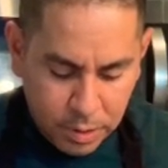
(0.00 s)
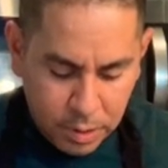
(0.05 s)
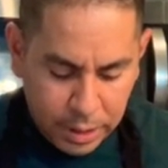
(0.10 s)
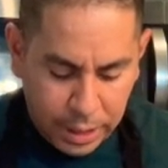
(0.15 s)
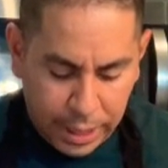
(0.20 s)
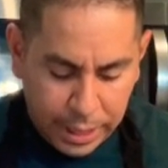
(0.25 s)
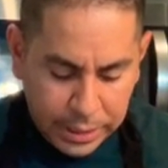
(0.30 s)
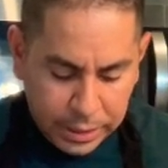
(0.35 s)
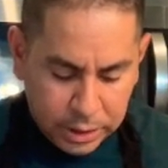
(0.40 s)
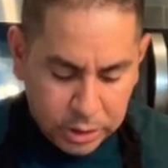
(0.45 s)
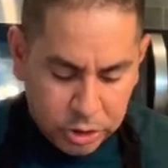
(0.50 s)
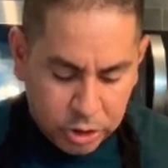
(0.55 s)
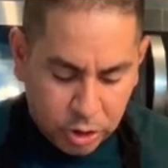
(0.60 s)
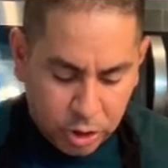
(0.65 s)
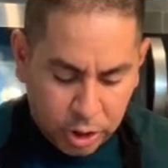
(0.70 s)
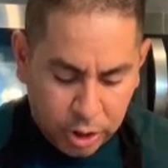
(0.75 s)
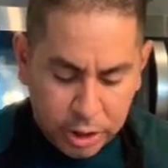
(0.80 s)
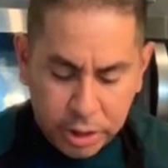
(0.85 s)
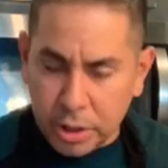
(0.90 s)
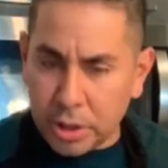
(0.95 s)
and in
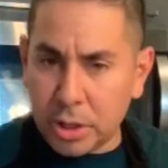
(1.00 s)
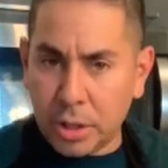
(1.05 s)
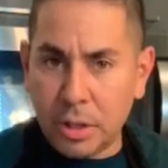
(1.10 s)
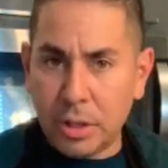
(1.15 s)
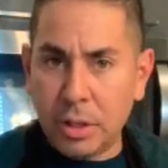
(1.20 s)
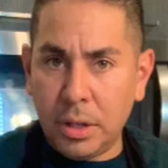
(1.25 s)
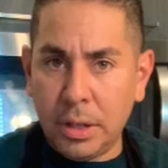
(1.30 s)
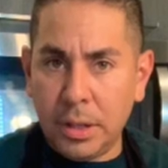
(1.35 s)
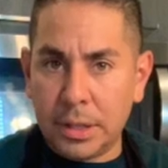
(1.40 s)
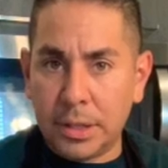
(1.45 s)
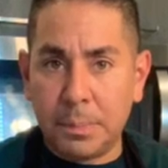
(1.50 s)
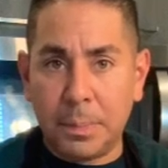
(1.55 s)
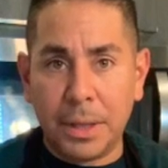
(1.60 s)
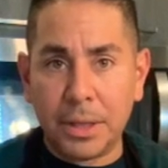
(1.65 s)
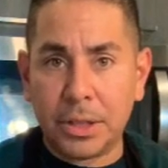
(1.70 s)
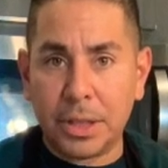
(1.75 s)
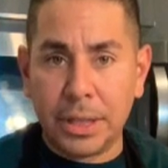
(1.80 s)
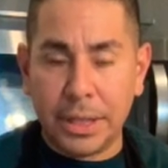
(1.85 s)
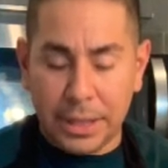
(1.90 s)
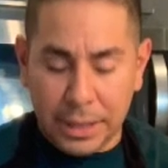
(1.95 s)
charge,
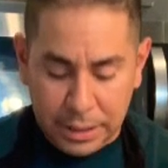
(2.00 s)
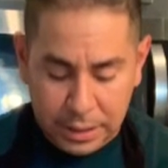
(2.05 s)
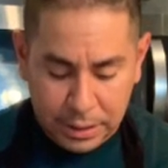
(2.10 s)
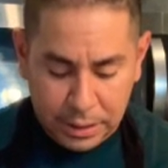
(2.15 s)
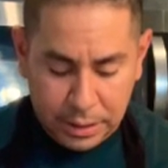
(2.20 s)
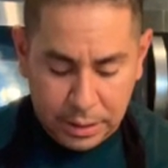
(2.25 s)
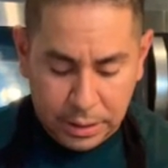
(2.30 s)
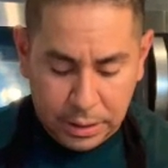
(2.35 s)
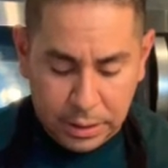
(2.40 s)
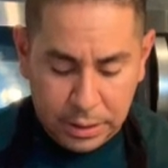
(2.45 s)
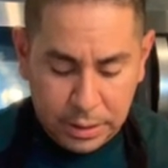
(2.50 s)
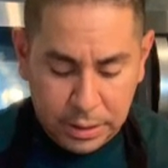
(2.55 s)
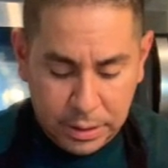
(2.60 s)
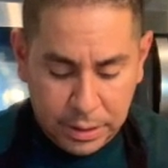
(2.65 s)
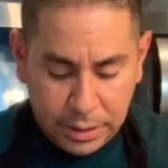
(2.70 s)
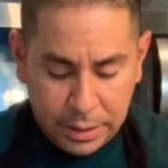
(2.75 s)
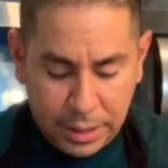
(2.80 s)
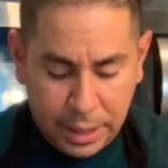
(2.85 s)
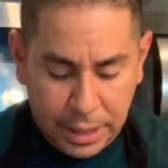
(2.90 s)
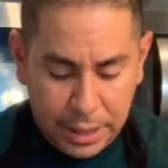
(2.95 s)
especially in the
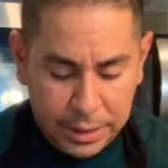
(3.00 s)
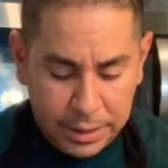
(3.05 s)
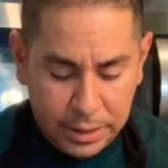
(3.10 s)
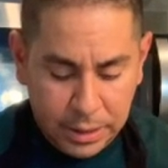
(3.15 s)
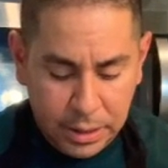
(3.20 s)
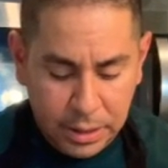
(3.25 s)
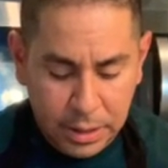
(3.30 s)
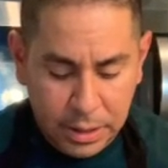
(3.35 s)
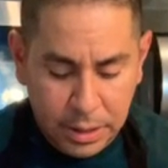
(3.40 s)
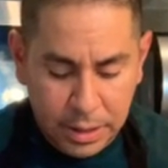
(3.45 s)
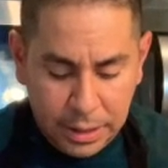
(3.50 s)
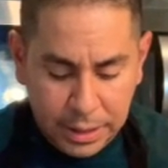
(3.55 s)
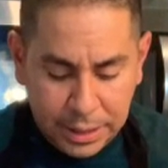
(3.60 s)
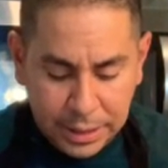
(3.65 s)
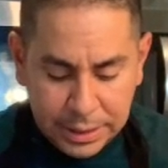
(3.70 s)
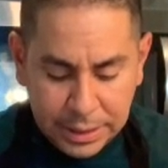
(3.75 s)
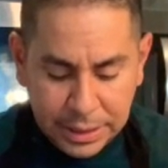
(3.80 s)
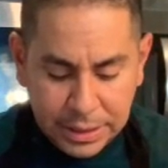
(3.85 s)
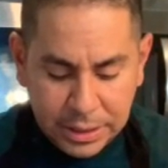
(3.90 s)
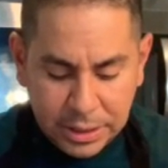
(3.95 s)
naan,
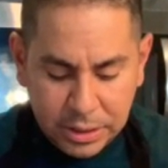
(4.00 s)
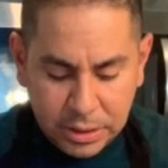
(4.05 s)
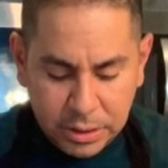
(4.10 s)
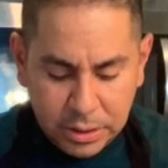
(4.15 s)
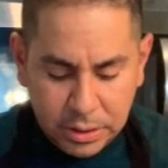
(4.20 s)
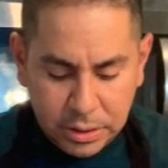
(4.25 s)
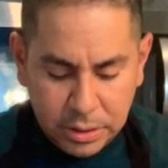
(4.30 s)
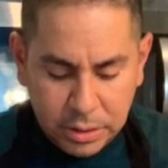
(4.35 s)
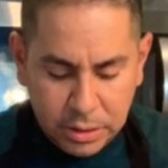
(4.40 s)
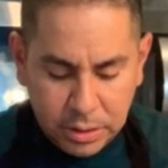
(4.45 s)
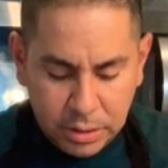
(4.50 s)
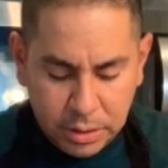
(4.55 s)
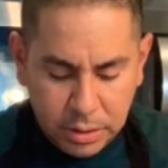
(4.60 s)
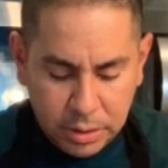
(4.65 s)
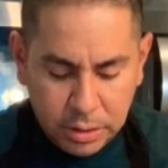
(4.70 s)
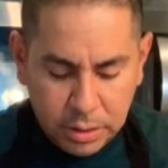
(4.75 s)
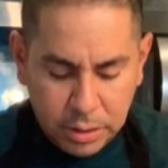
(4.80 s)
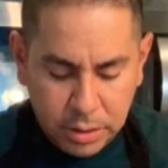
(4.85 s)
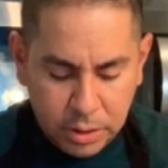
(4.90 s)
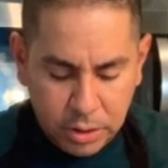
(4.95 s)
because
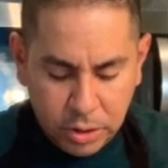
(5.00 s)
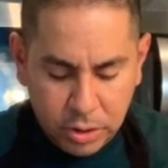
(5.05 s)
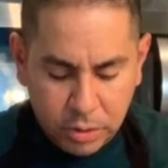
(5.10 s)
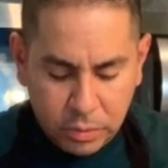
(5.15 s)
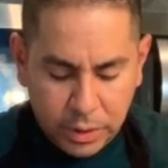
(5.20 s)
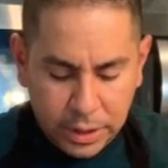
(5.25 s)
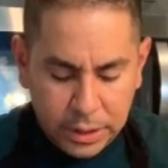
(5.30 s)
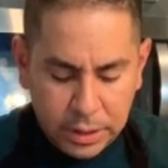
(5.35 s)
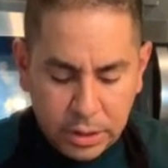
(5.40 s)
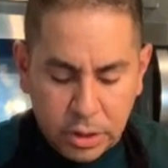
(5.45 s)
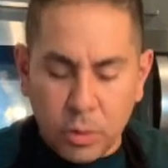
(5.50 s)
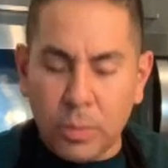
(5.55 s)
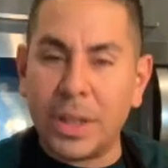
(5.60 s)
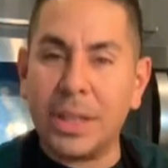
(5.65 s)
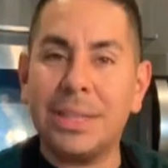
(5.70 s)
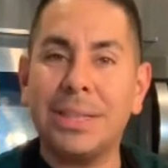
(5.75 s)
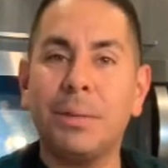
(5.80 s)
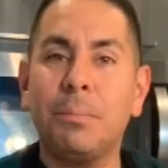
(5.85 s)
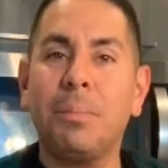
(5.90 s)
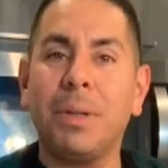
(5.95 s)
you want
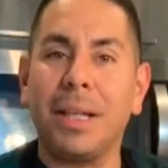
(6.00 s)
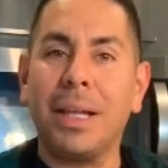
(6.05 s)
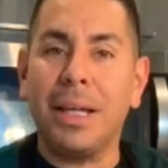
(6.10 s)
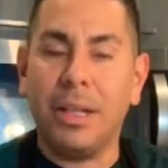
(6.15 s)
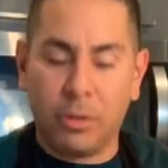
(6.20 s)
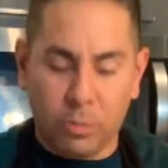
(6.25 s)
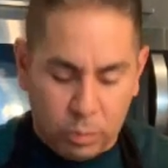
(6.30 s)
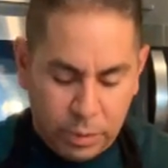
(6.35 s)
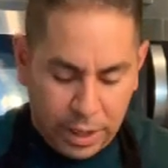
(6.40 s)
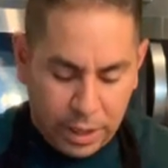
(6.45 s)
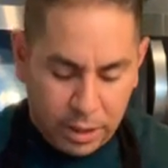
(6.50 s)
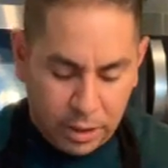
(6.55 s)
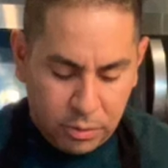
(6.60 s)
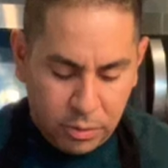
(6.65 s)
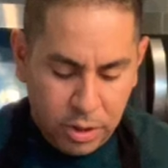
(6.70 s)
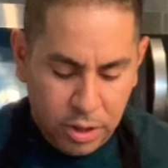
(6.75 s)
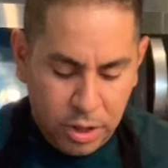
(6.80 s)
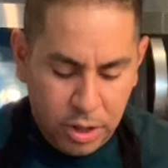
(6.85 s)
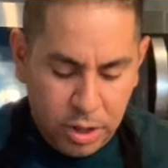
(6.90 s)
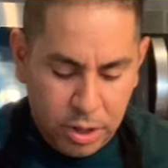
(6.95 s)
it to blend
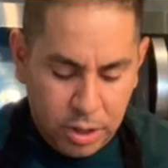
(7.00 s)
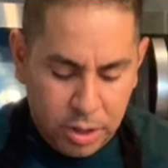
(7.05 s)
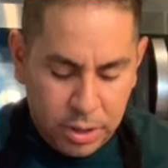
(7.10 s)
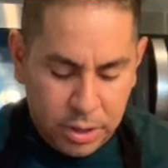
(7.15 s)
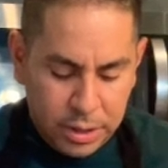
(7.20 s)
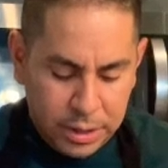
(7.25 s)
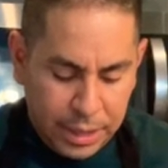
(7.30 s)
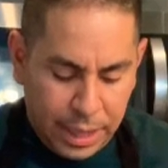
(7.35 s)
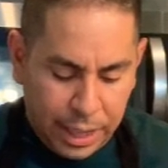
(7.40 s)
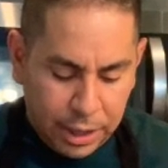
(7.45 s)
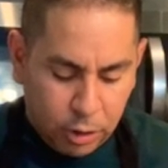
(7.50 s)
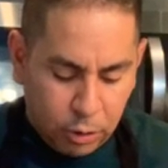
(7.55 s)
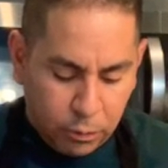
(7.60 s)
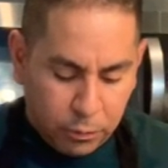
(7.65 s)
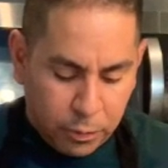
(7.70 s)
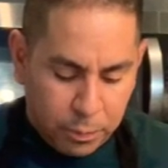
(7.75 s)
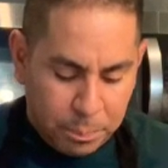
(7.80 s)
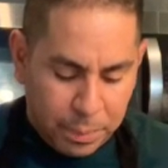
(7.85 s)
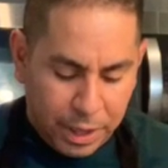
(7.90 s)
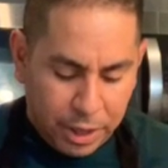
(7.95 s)
well, not
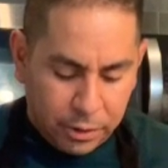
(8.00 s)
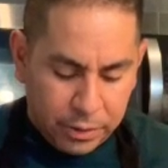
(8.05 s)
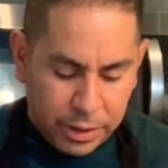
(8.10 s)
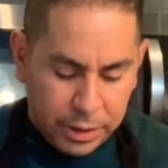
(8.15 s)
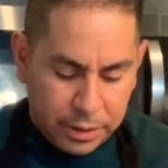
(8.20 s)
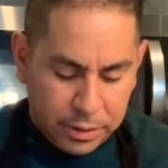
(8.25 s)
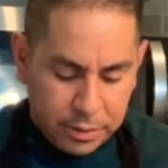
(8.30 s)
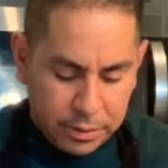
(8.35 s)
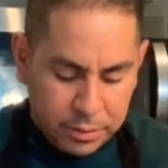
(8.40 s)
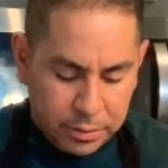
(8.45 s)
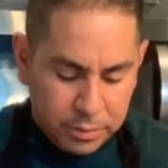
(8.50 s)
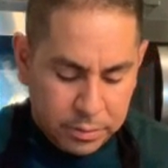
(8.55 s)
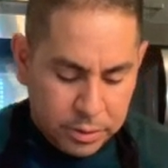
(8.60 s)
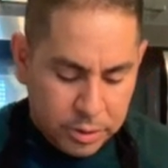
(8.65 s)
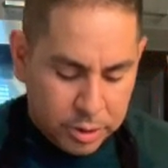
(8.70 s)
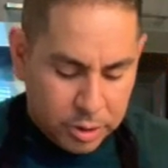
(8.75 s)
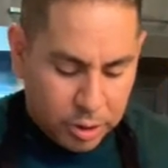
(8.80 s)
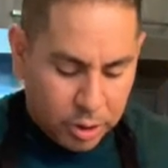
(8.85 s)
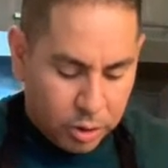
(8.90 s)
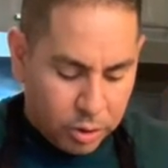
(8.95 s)
overbearing.
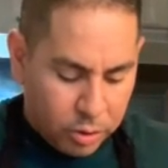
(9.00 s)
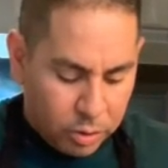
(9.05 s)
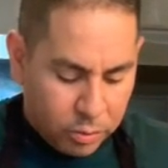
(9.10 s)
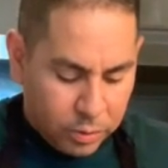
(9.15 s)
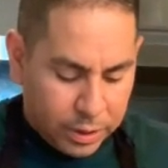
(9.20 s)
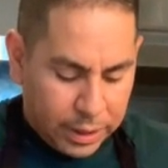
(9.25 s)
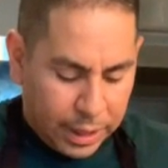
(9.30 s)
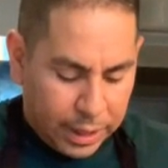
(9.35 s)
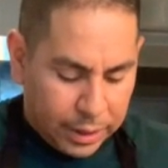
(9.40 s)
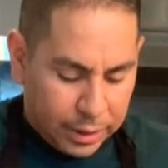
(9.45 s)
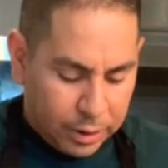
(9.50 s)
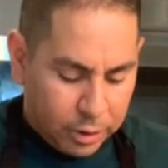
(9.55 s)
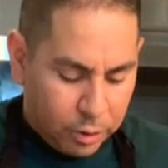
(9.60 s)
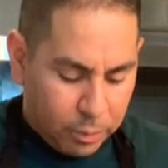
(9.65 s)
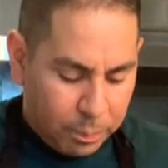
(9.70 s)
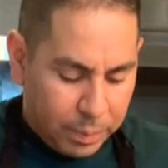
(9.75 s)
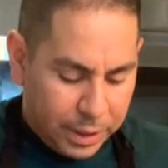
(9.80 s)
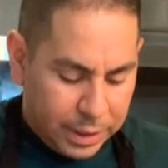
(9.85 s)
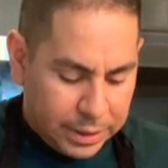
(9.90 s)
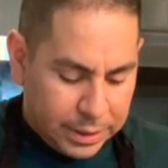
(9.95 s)
So we got little
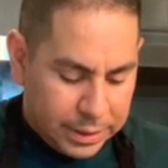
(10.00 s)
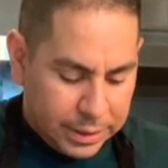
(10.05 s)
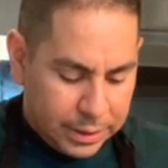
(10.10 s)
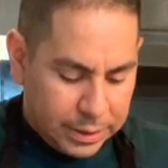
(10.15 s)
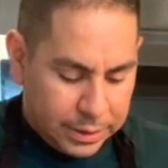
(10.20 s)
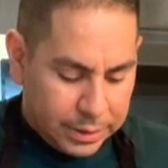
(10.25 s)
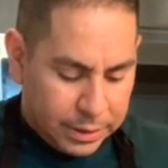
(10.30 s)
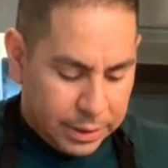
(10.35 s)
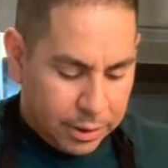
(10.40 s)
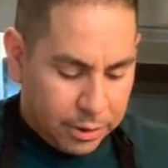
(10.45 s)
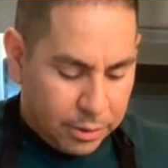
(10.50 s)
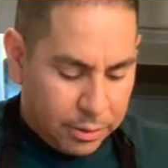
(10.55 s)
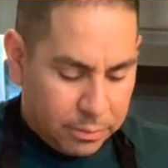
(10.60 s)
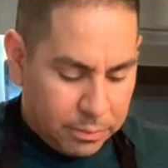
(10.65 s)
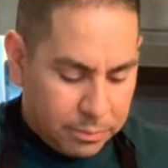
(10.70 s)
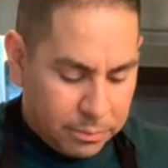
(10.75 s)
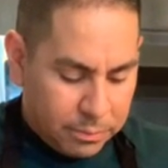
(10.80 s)
pieces here.